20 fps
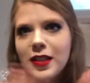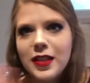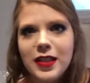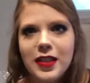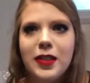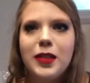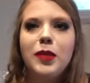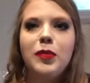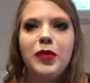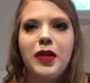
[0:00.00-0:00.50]

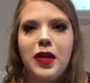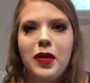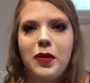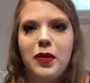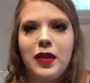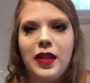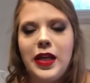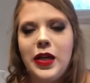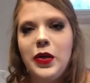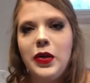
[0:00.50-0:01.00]
disappeared
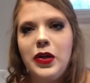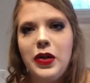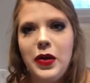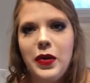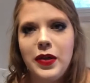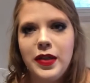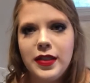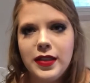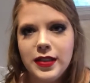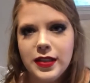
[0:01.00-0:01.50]
without
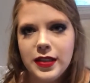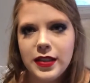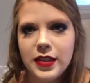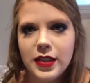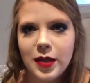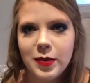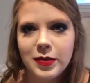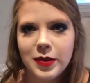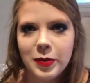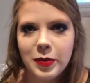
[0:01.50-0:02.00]
notice and
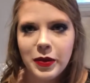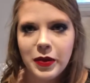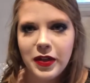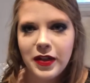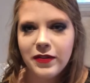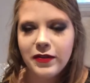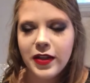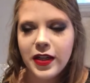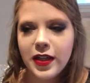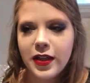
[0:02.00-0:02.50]
stopped
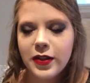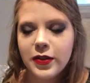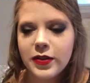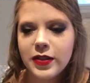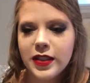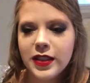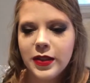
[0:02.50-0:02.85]
uploading videos.